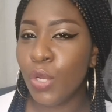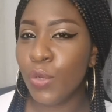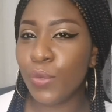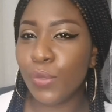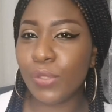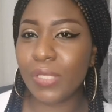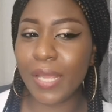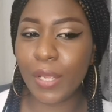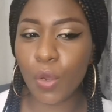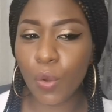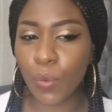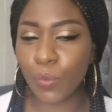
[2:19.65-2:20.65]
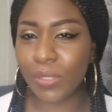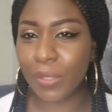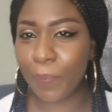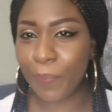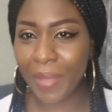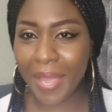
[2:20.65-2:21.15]
who's like all
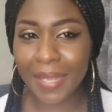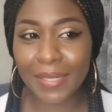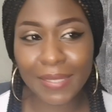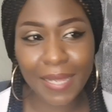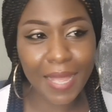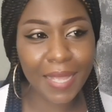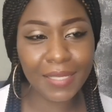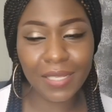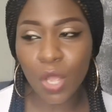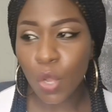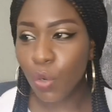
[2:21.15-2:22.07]
dependent,